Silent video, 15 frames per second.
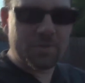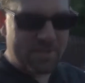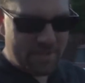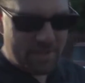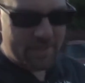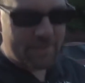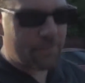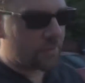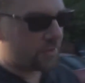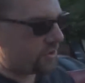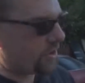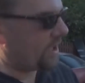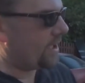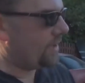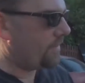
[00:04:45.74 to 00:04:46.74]
which stands for
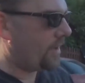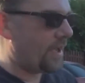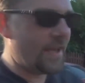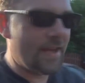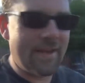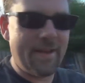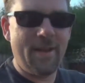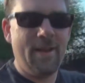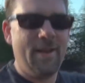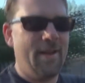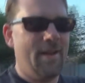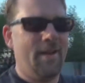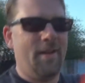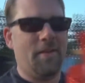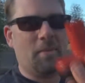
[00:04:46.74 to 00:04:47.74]
shaking my head.
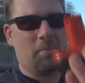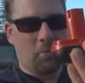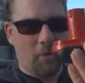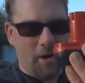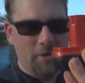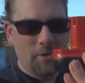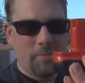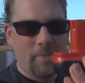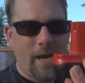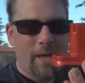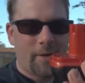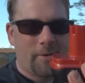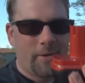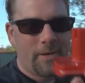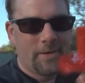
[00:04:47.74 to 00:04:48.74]
The brand new
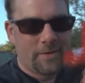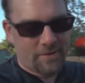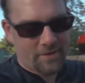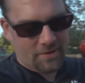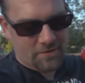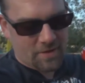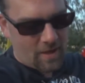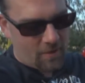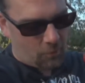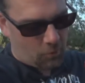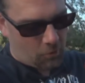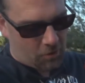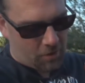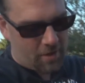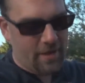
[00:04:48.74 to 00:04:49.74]
battery does not
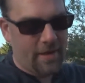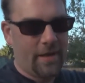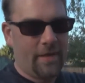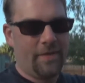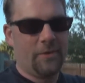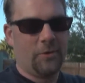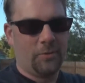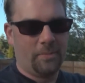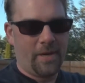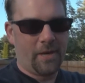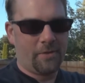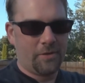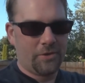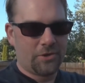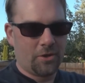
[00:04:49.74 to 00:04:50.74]
work in the old
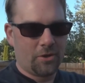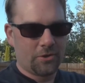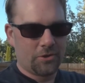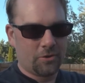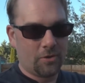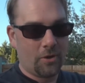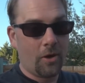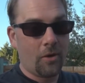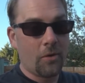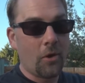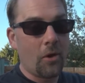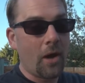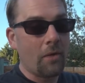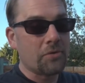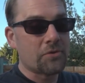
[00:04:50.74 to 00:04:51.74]
battery charger,
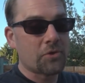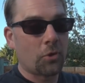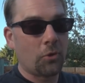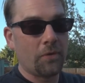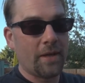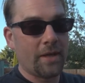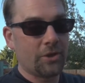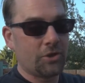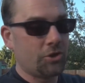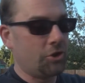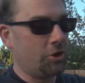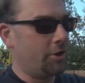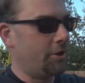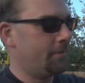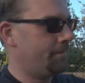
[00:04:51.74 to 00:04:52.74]
although I was told that it
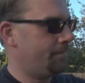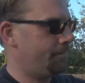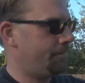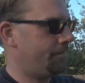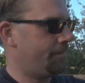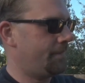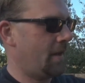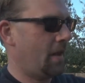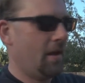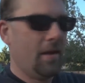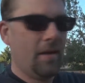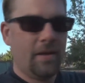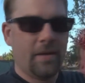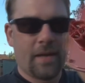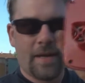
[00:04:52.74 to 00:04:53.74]
should.
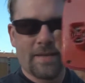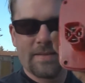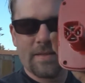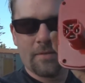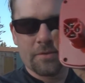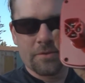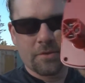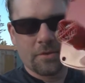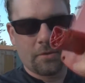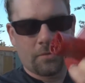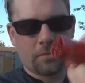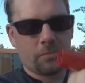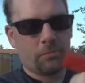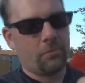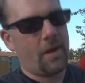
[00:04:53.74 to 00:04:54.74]
You guys see those
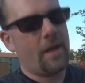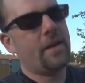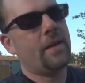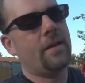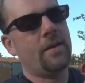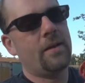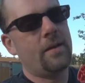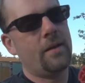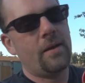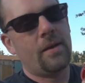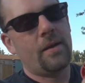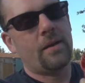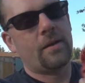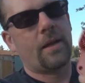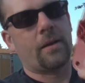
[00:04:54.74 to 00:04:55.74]
little red,
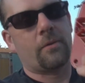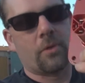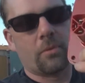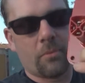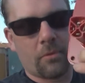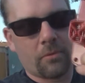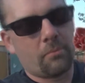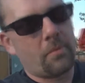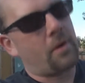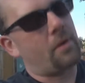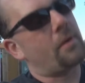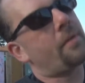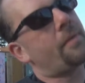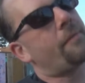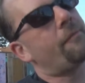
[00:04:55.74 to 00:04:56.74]
like where my